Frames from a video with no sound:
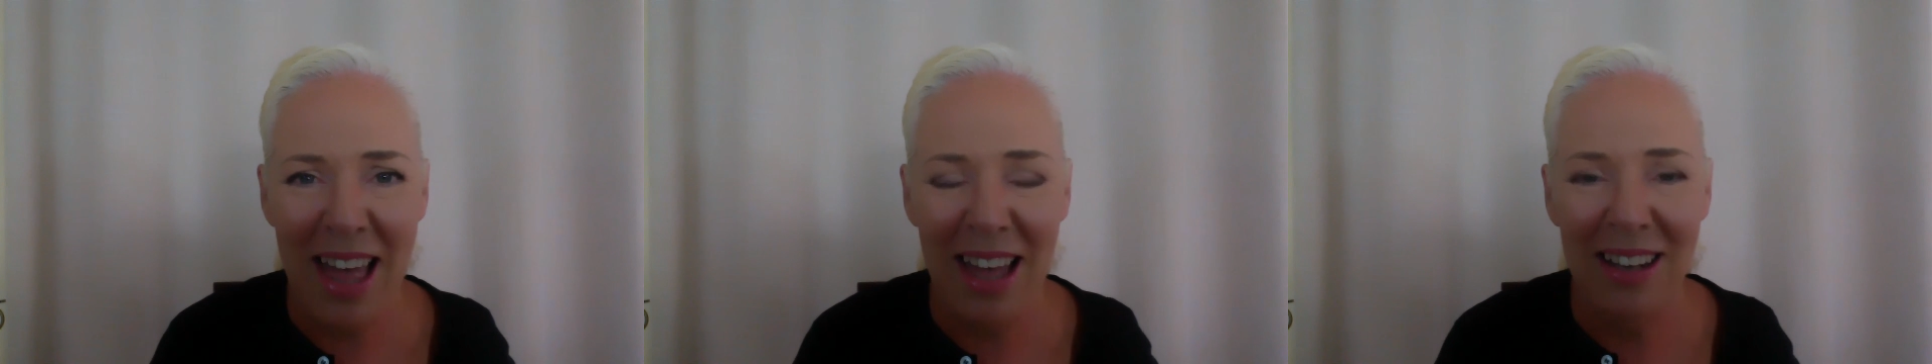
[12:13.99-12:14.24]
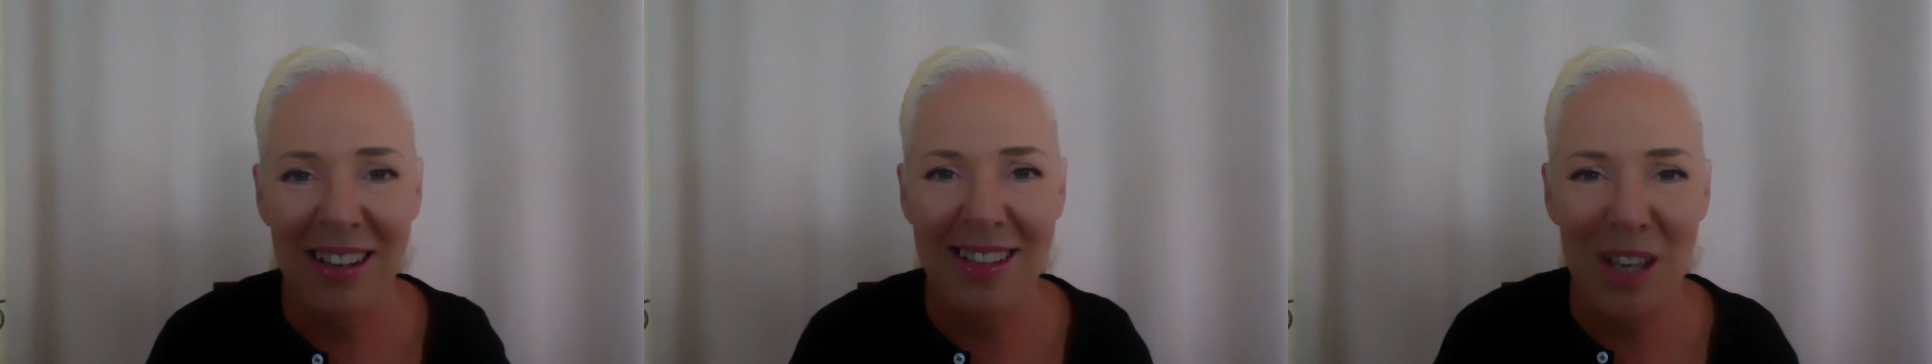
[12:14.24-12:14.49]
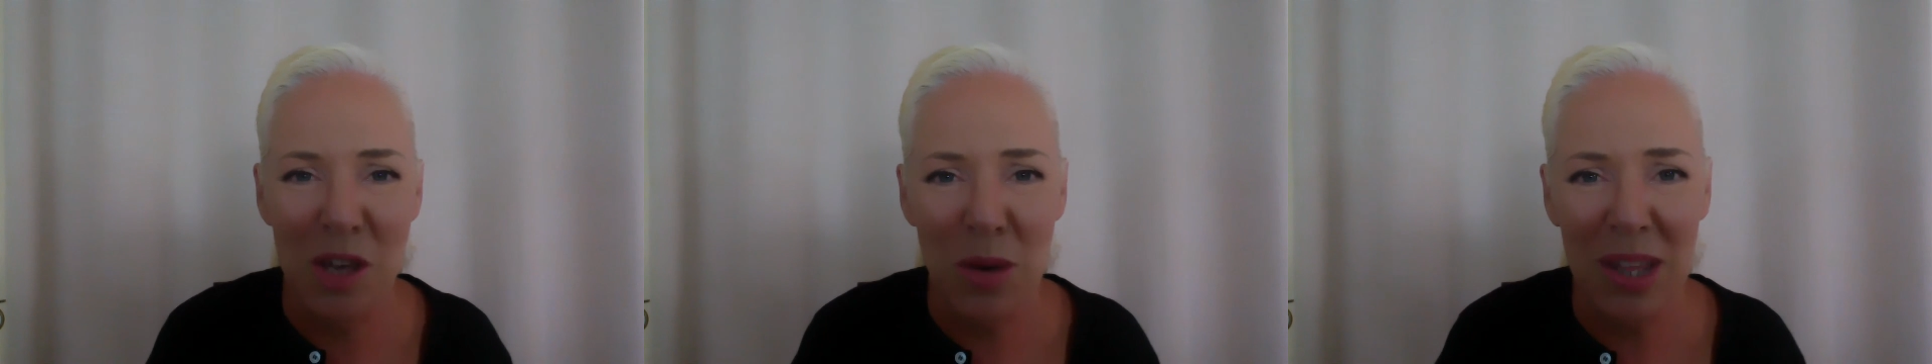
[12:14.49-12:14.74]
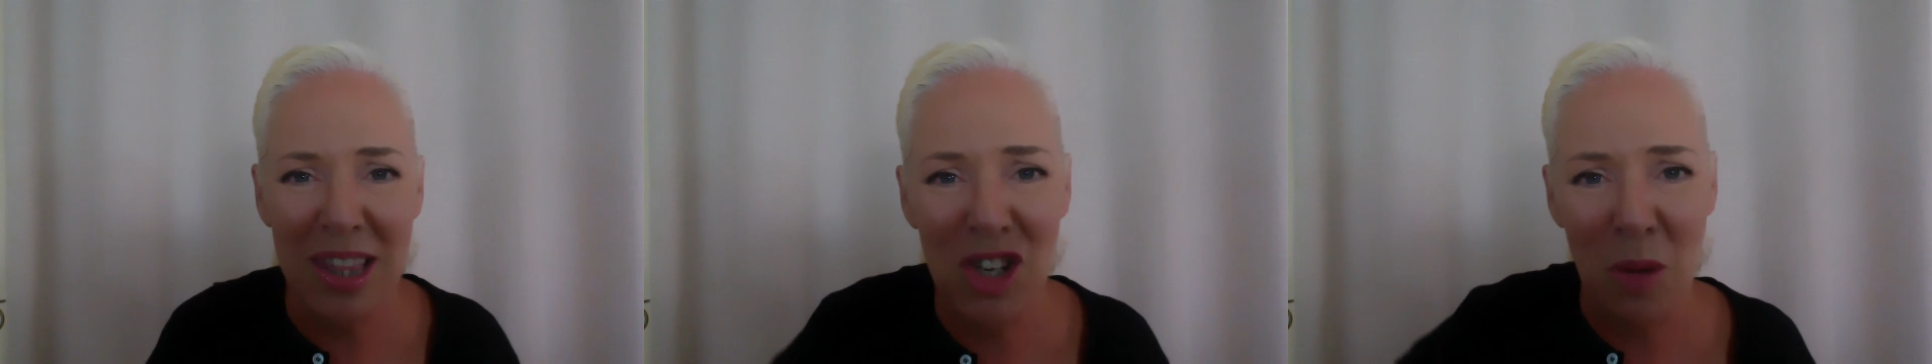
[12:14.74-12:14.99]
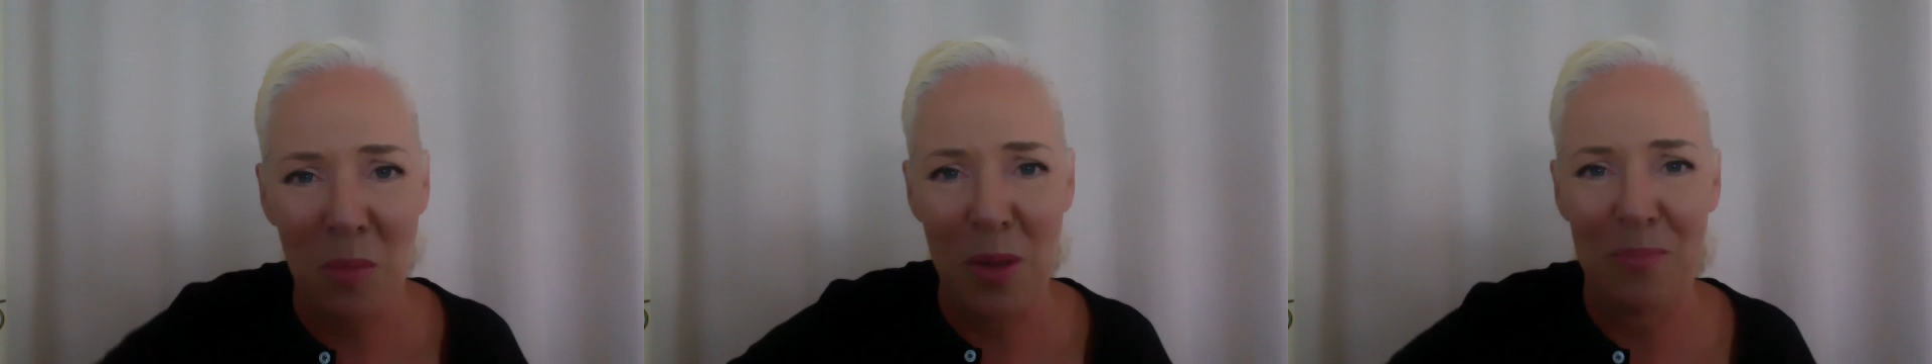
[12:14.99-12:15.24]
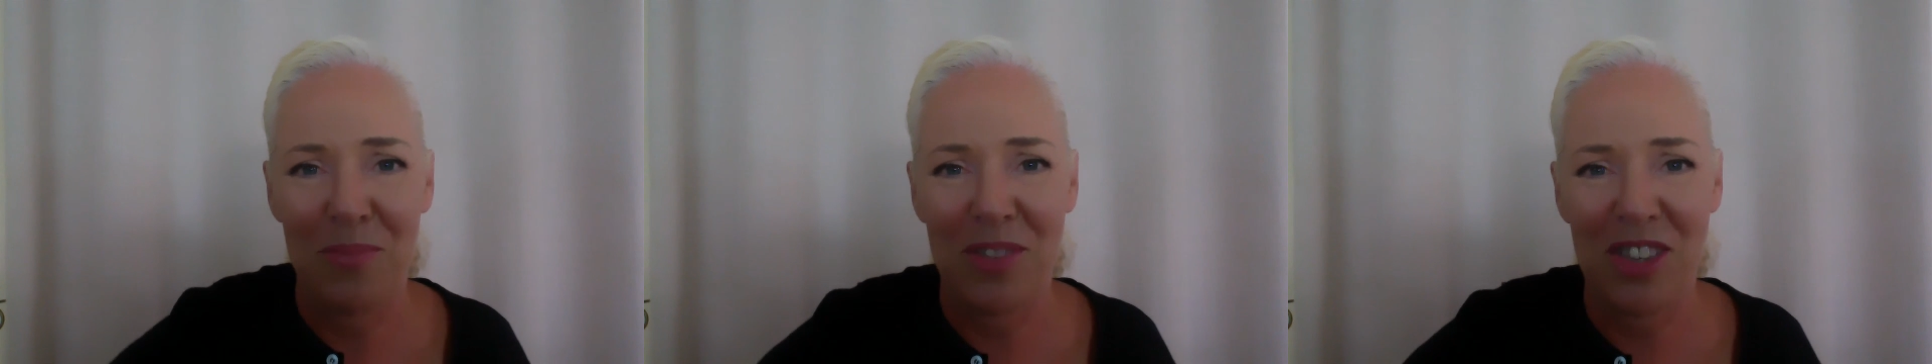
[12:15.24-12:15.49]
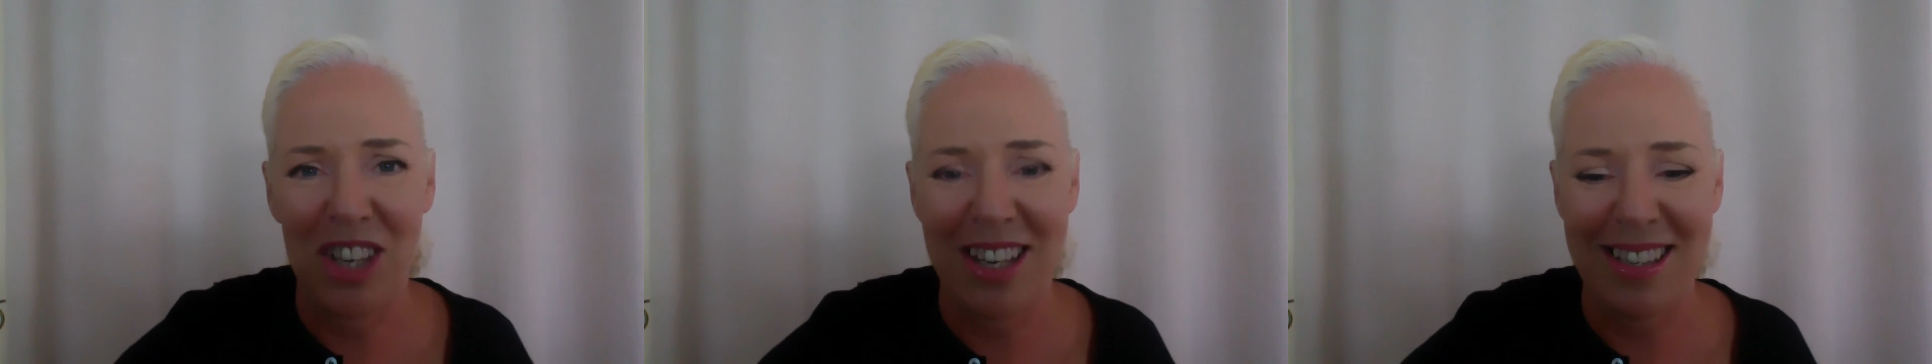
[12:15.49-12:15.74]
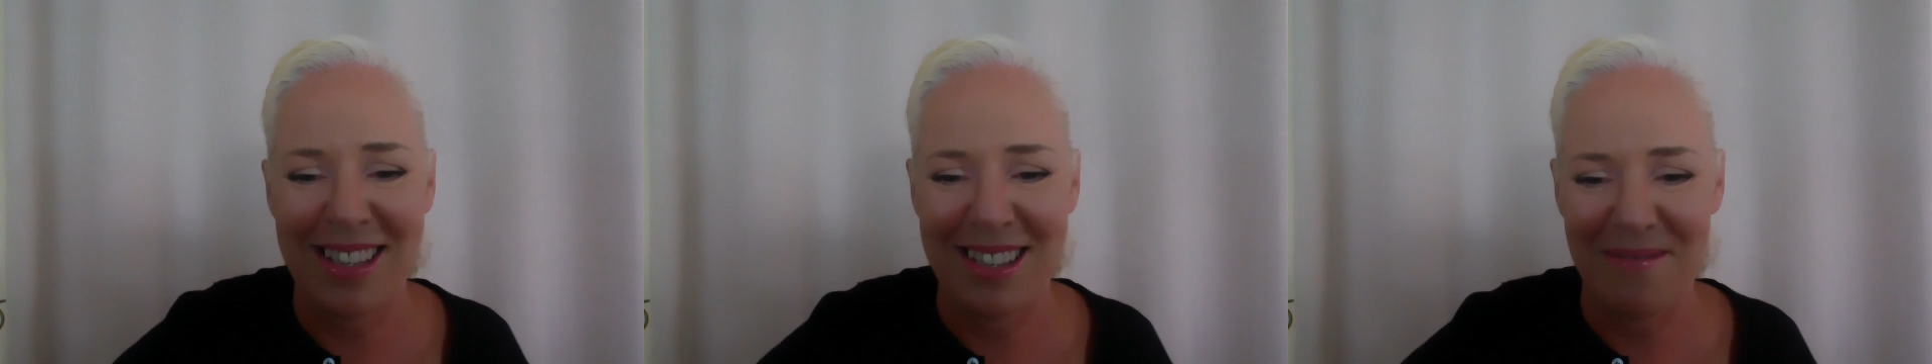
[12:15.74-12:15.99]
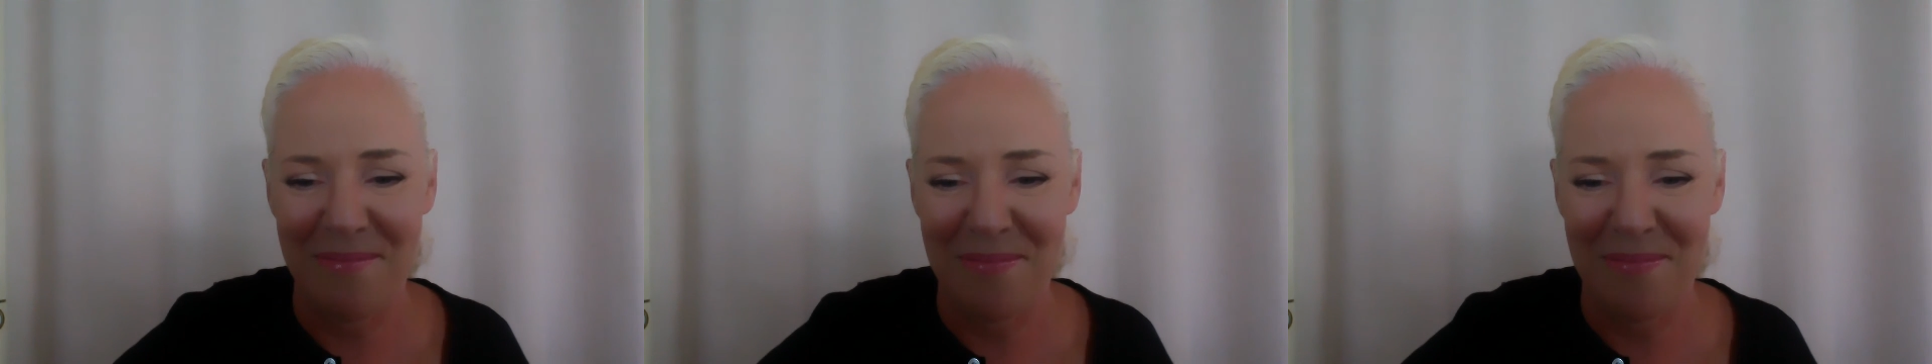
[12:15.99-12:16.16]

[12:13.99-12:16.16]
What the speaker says: and see you at the top. Cheers.